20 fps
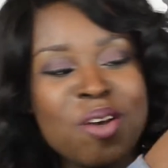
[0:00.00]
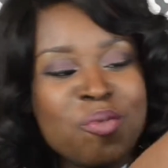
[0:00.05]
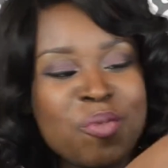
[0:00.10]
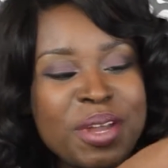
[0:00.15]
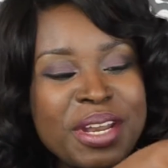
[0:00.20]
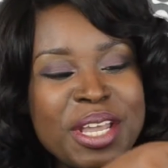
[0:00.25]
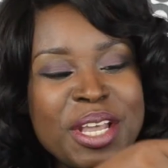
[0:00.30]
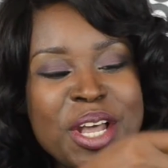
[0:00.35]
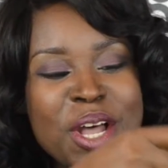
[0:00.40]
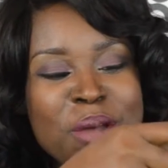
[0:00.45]

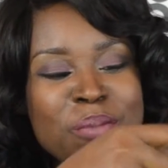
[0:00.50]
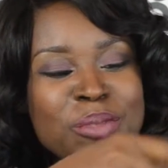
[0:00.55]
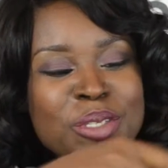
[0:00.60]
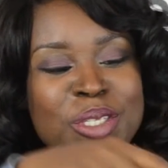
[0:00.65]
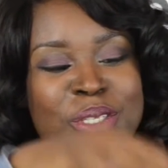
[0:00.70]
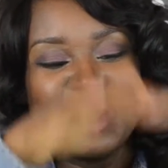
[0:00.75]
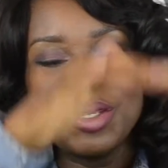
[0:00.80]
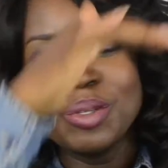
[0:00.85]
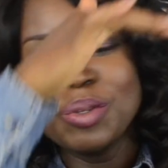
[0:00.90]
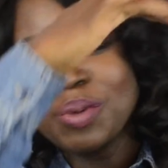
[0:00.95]
when it comes
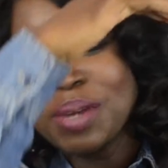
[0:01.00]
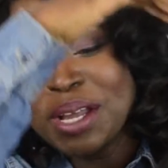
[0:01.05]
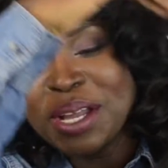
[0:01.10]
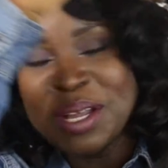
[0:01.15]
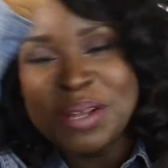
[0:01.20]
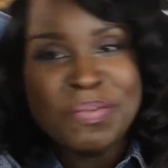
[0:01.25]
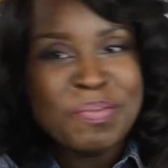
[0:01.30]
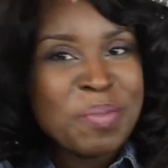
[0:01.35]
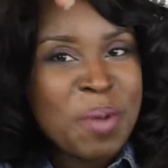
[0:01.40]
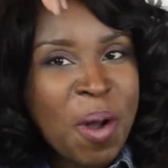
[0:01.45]

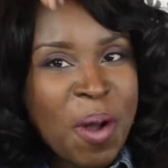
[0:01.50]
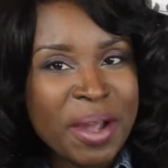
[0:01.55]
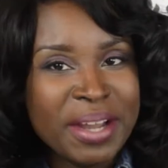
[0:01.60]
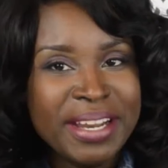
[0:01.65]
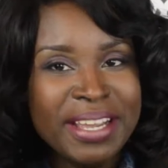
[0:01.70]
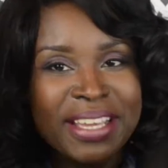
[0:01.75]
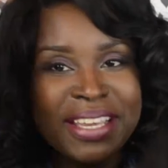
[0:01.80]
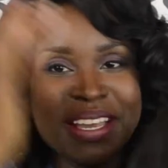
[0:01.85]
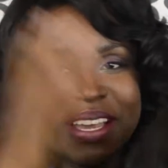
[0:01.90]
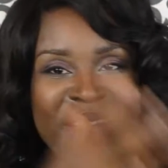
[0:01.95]
to
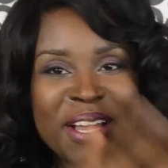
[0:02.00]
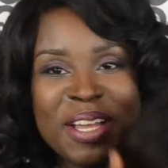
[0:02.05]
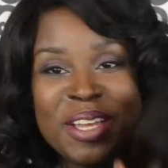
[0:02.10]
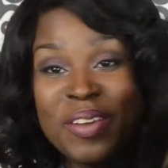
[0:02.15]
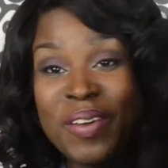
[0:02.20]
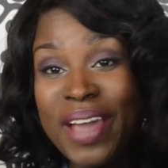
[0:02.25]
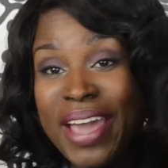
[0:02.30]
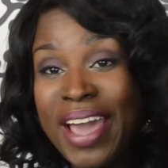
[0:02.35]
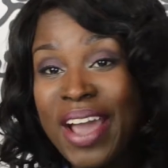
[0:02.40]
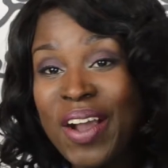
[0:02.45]
parting
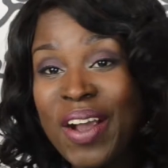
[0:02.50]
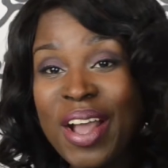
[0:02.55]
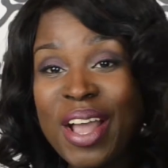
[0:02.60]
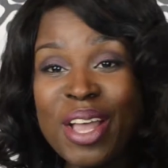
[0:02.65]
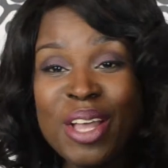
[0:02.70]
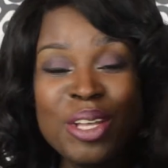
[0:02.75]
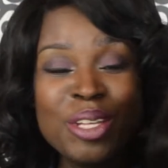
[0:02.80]
your hair.